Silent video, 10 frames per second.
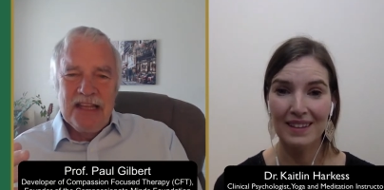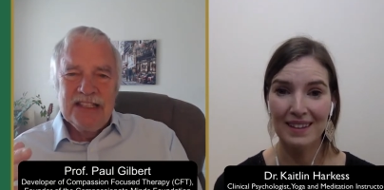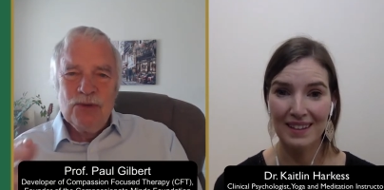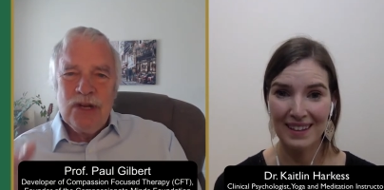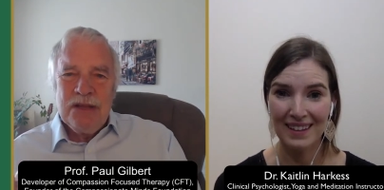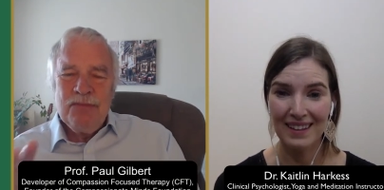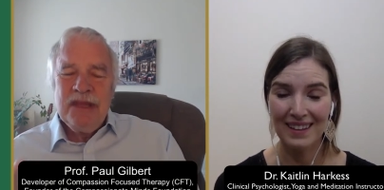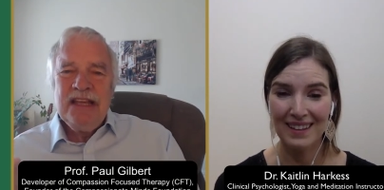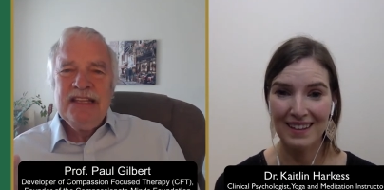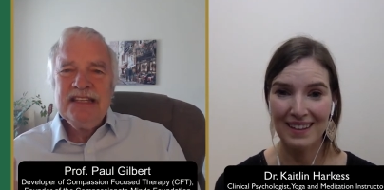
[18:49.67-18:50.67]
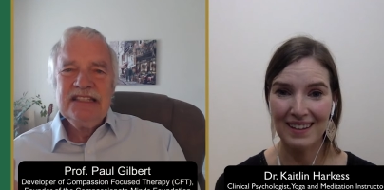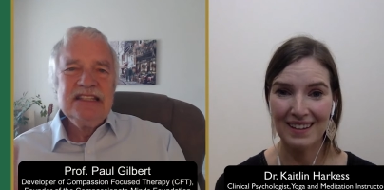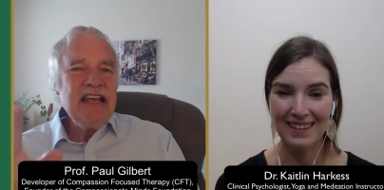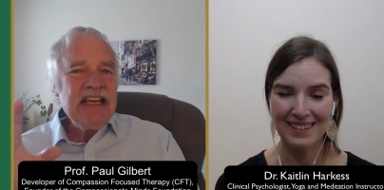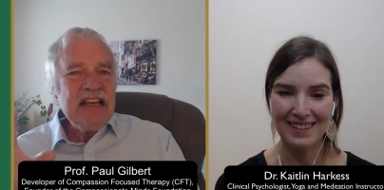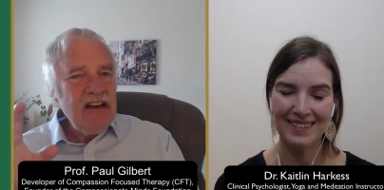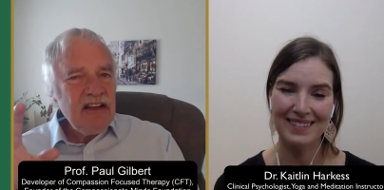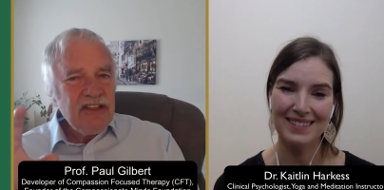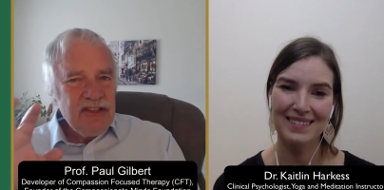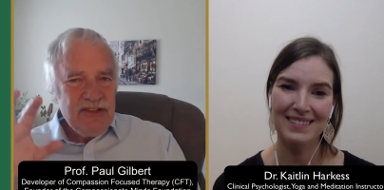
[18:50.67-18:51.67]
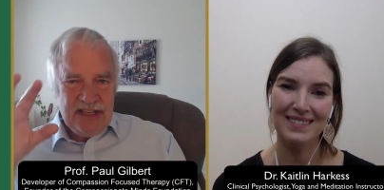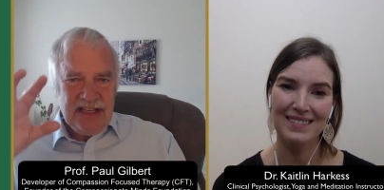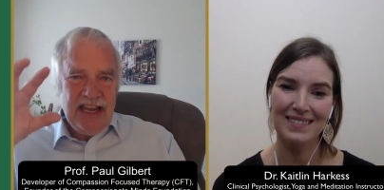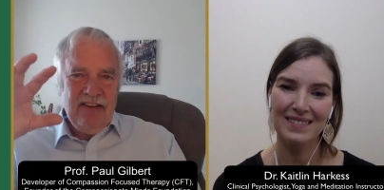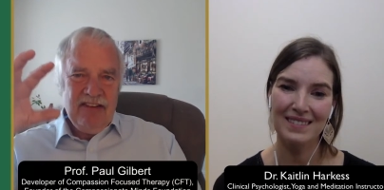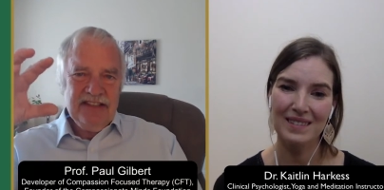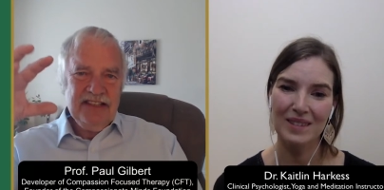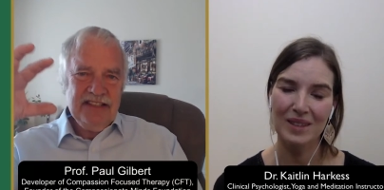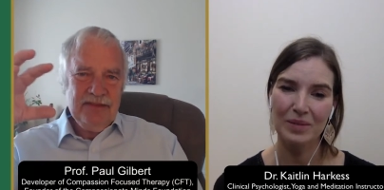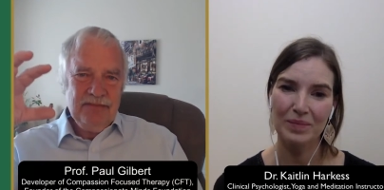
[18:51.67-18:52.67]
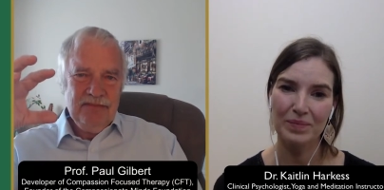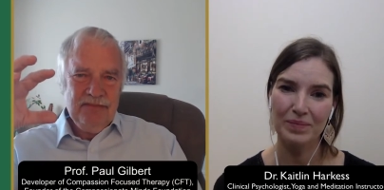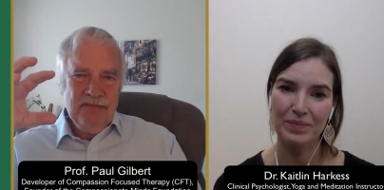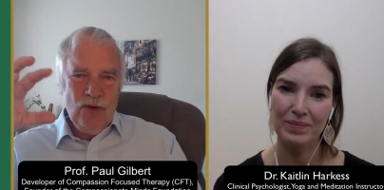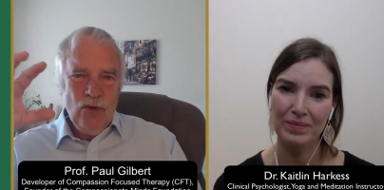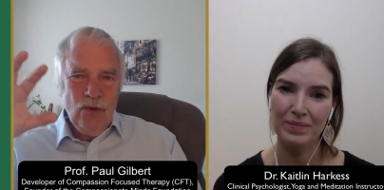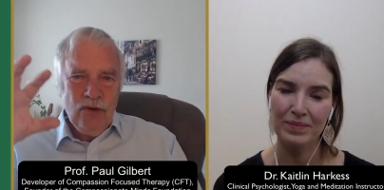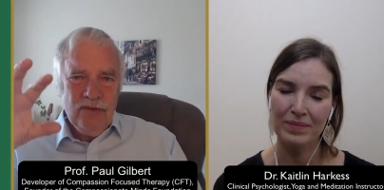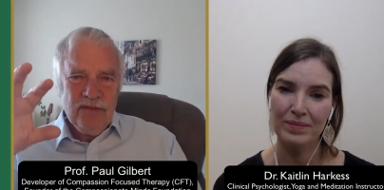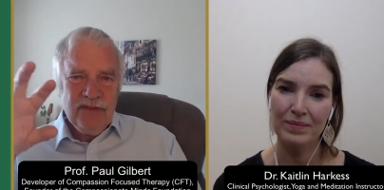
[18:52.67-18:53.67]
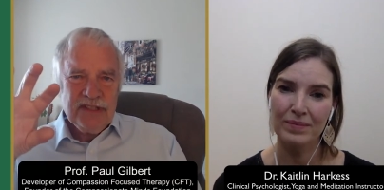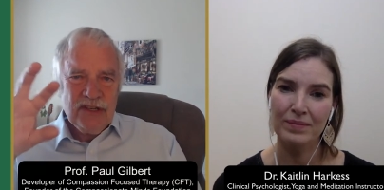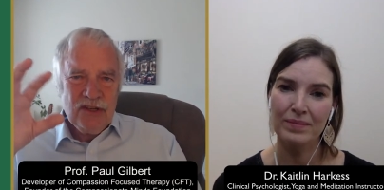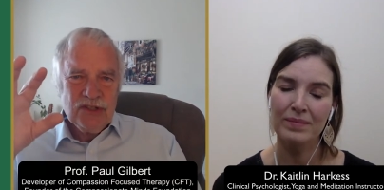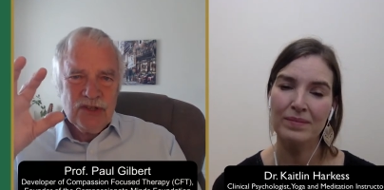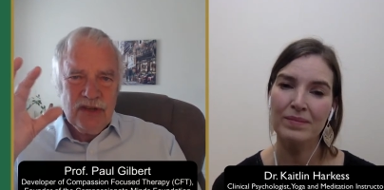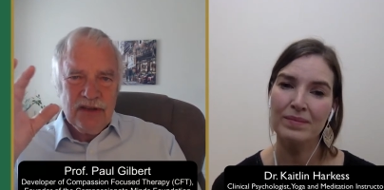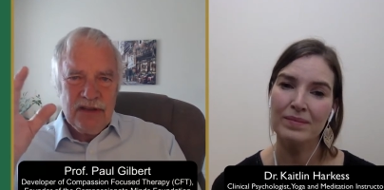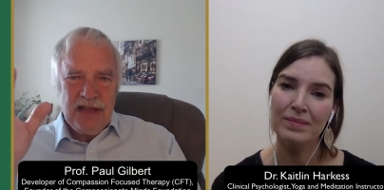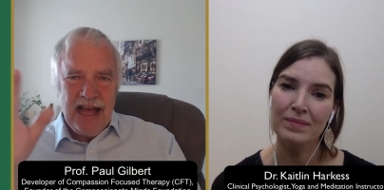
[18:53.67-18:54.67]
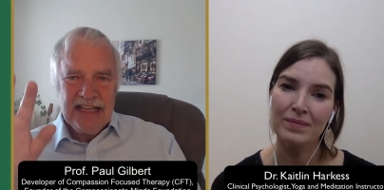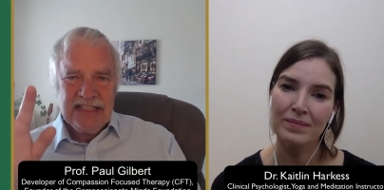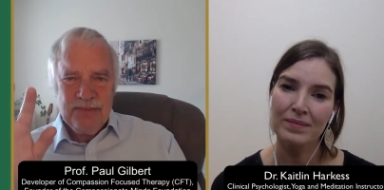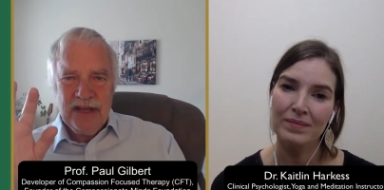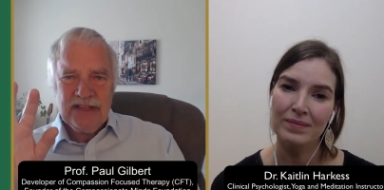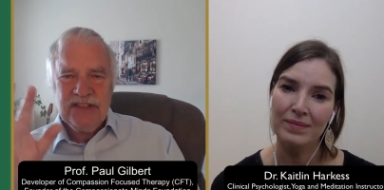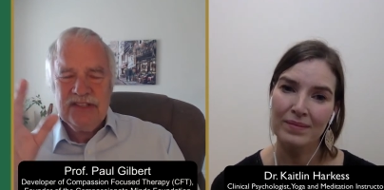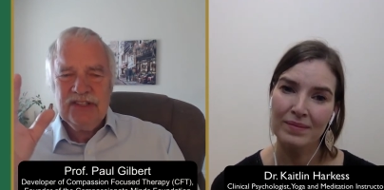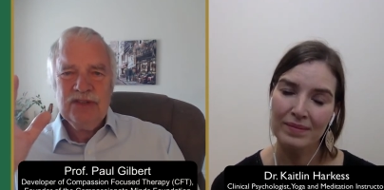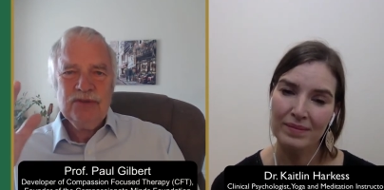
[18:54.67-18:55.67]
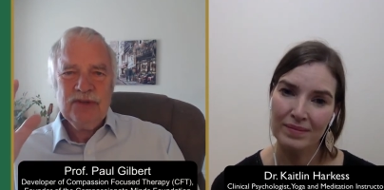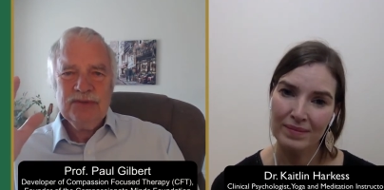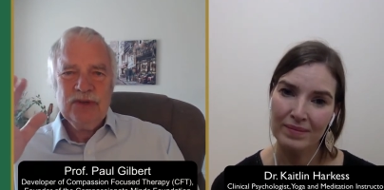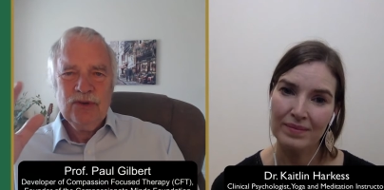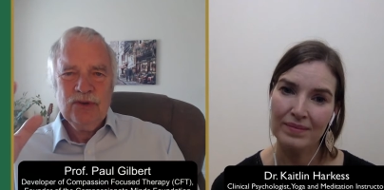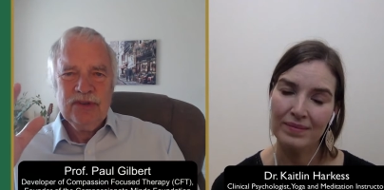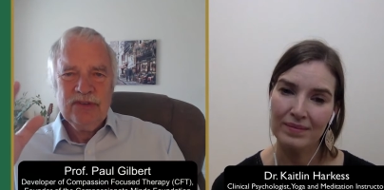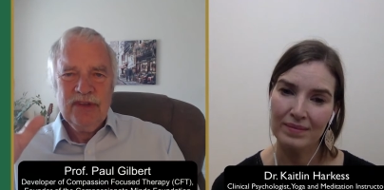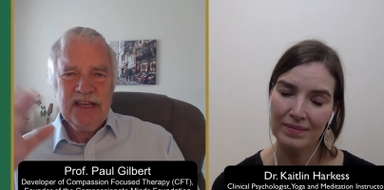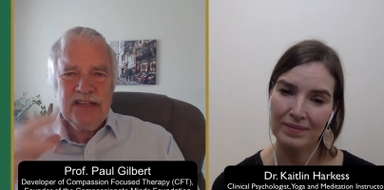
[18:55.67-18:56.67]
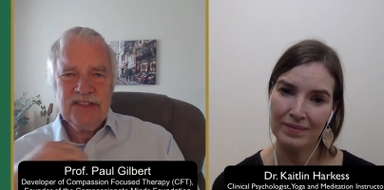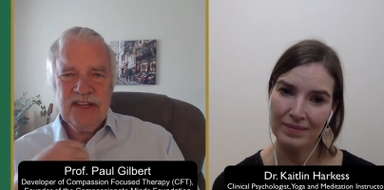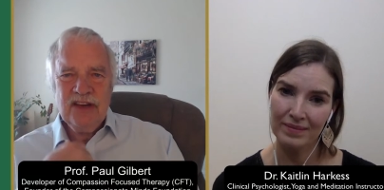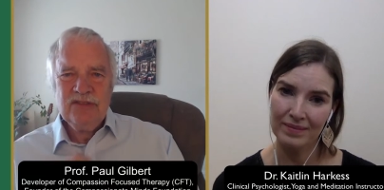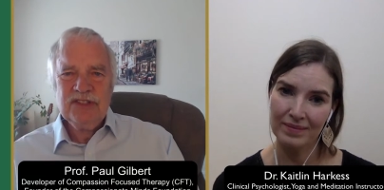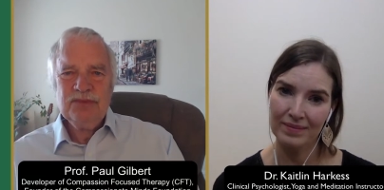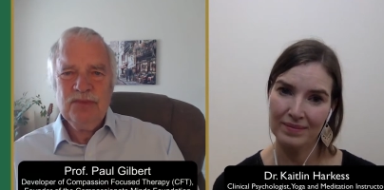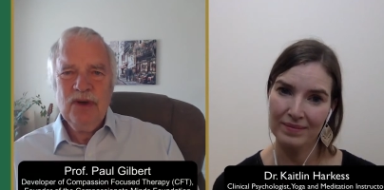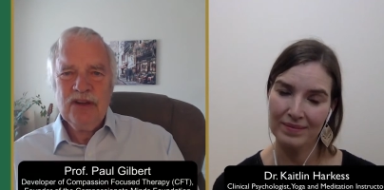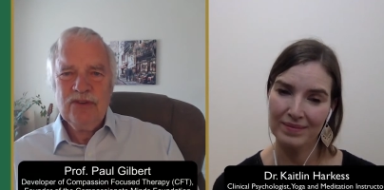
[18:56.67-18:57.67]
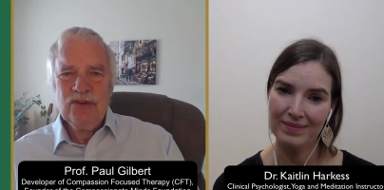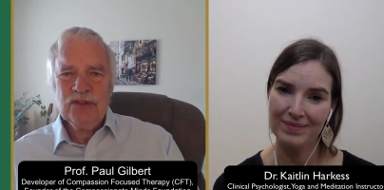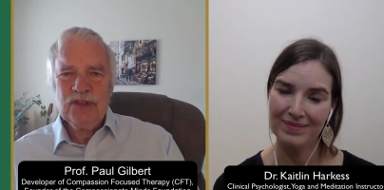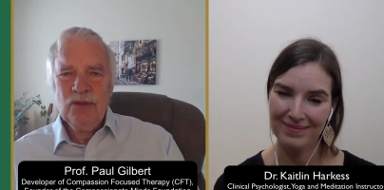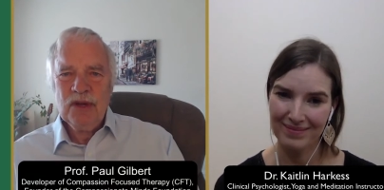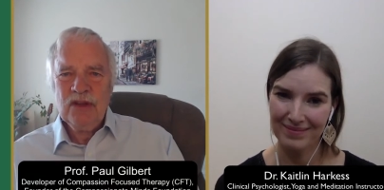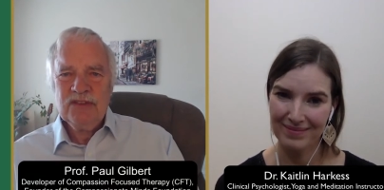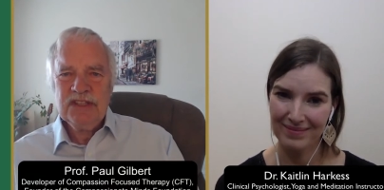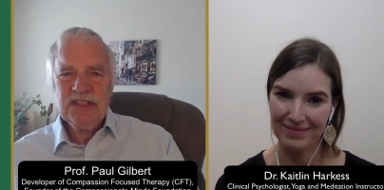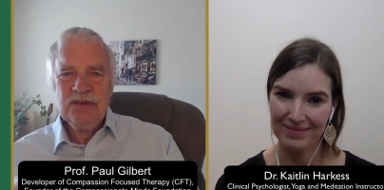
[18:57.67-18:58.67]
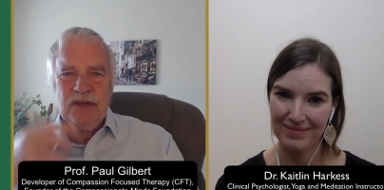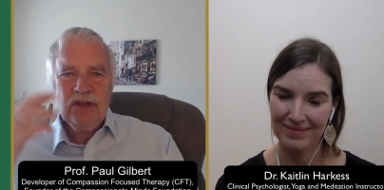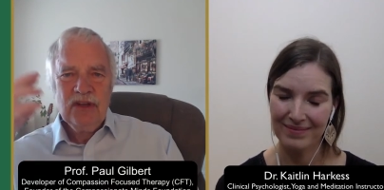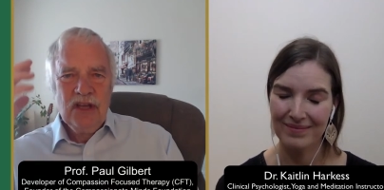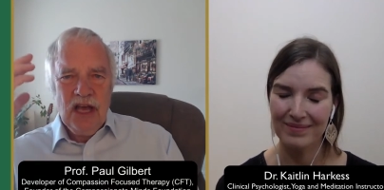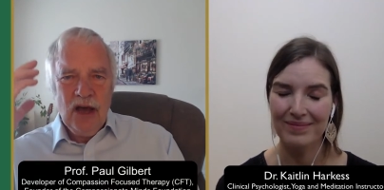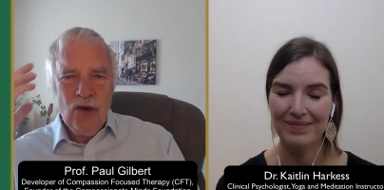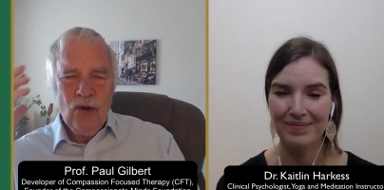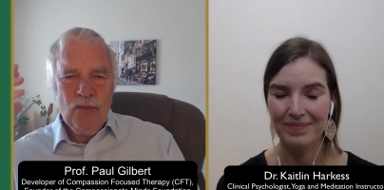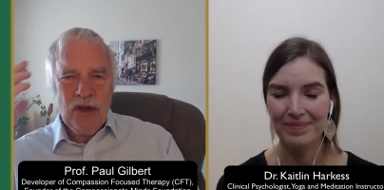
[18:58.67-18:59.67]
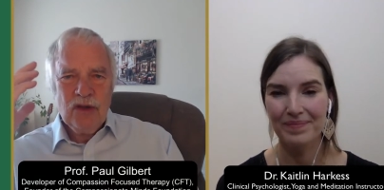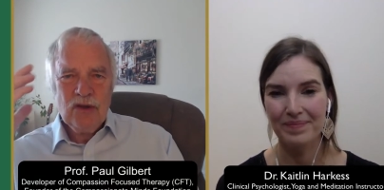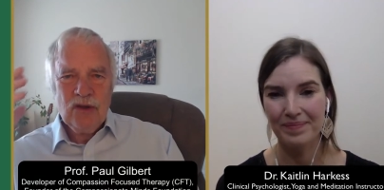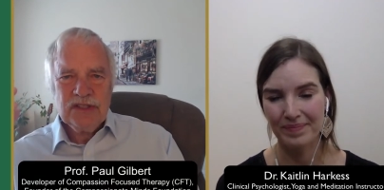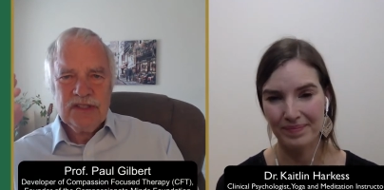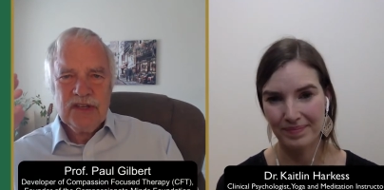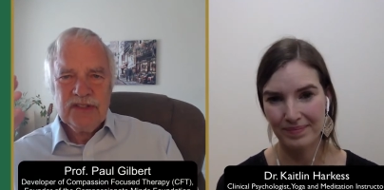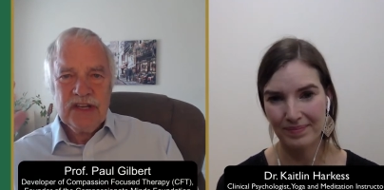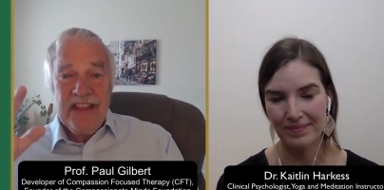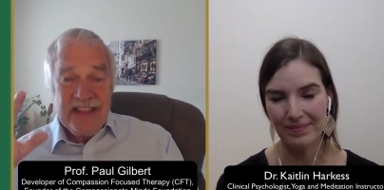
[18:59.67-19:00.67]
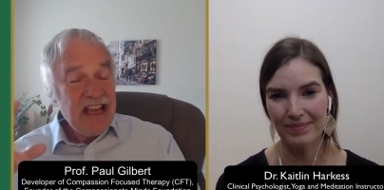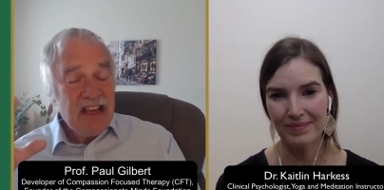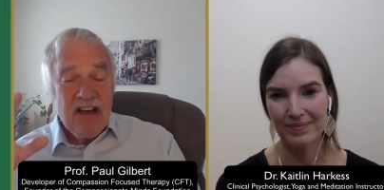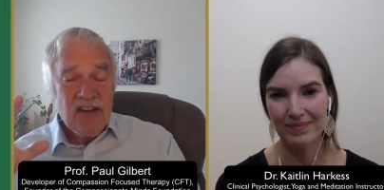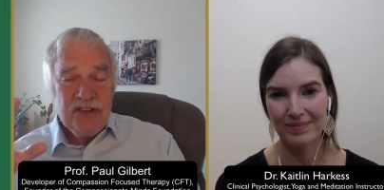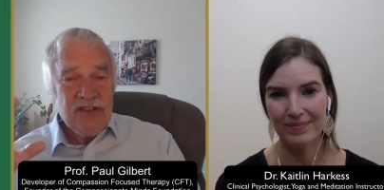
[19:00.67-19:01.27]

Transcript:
Speaker 1: So what it means is they can't use the caring system. All of the physiological aspects to do with what we call the vagus nerve, which is part of your autonomic nervous system and a hormone called oxytocin, they can't